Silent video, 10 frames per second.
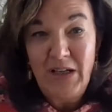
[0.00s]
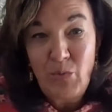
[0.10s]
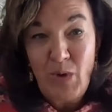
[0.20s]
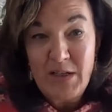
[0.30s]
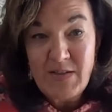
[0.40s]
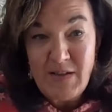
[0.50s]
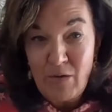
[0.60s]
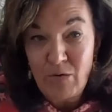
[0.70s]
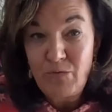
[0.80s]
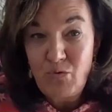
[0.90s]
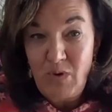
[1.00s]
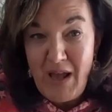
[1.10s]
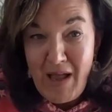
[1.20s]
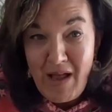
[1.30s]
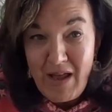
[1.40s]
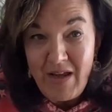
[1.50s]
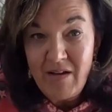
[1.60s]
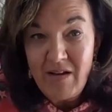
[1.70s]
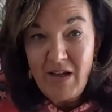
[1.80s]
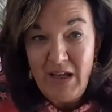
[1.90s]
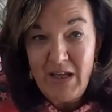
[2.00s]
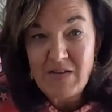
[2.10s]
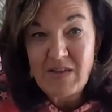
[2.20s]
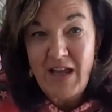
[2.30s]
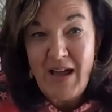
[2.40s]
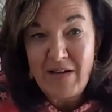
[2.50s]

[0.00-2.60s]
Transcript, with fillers: the 22nd of July, is the